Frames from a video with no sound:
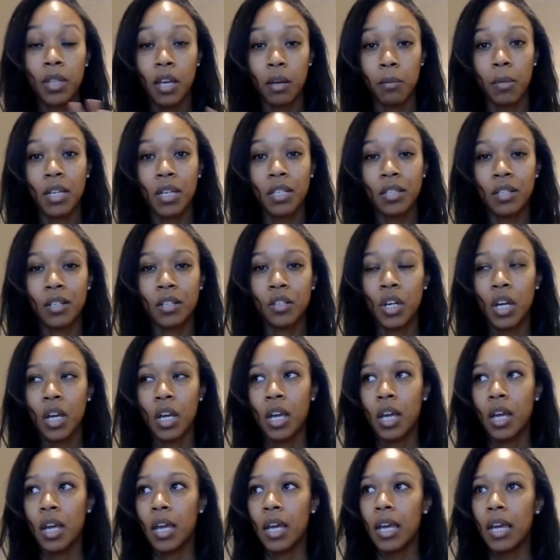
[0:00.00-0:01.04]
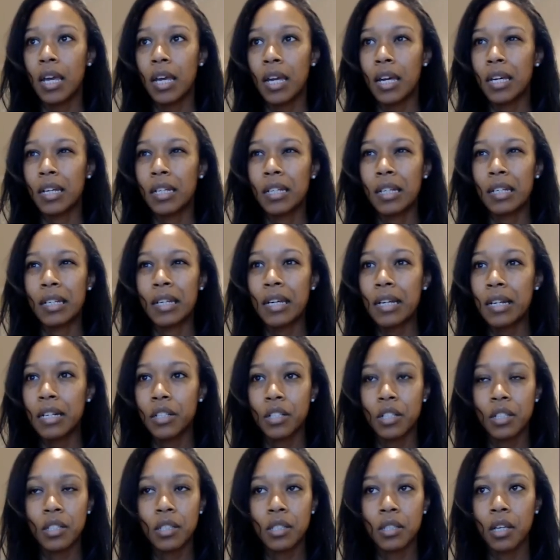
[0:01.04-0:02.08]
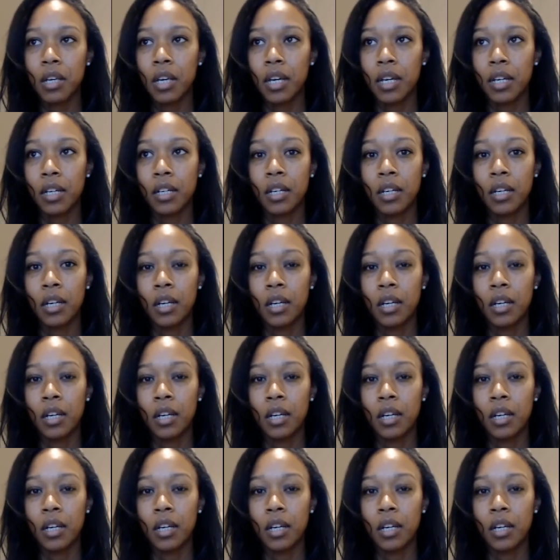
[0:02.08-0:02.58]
message. And again, it's just like,